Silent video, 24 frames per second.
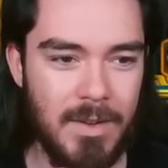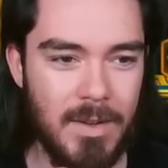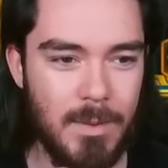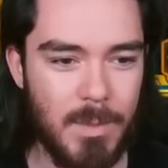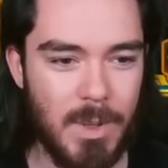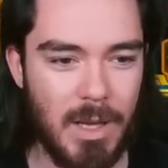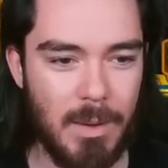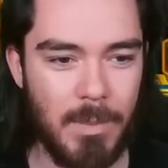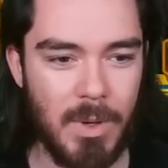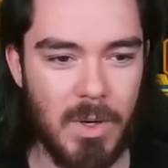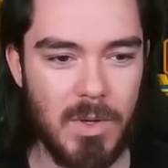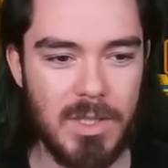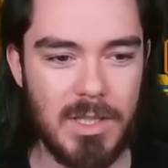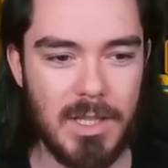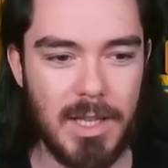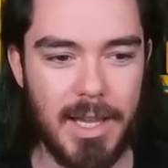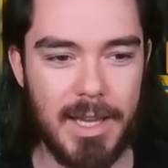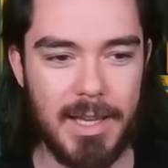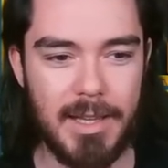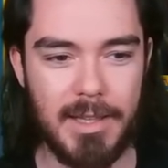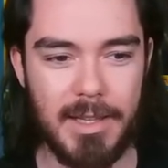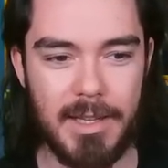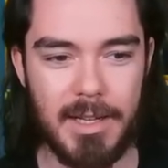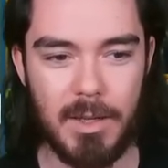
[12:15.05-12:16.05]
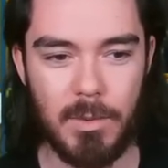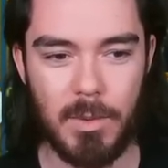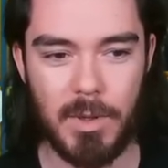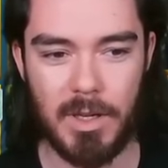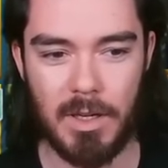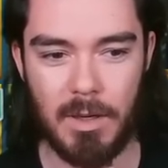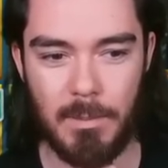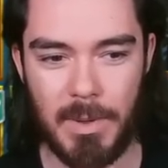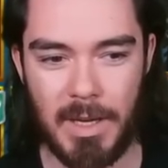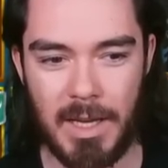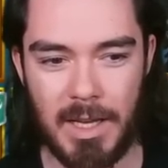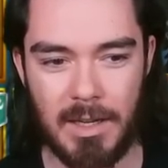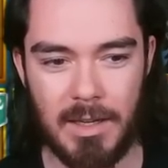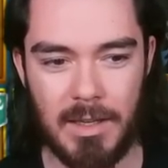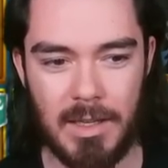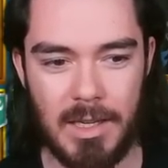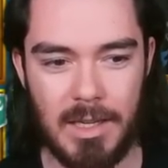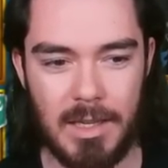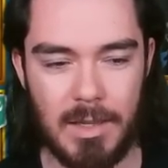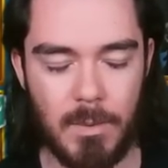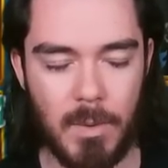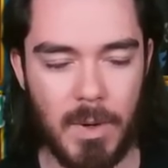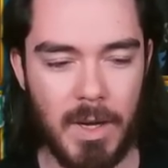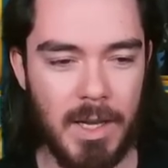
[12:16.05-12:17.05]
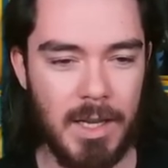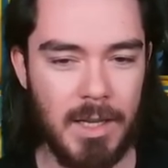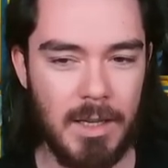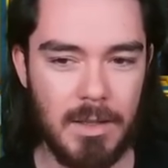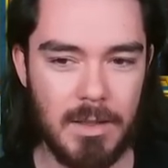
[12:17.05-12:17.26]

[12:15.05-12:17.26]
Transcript: But yeah, most likely here we're going to ban an Eithway,